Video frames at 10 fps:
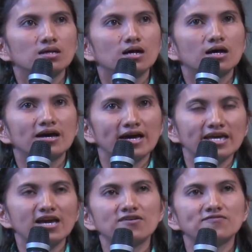uh, I
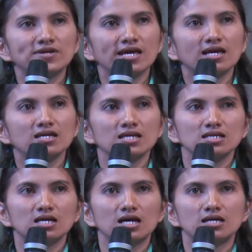have a,
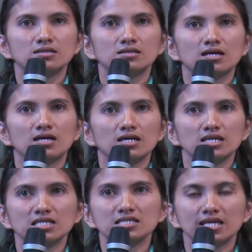an uh,
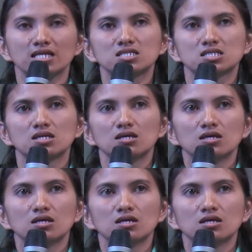illness,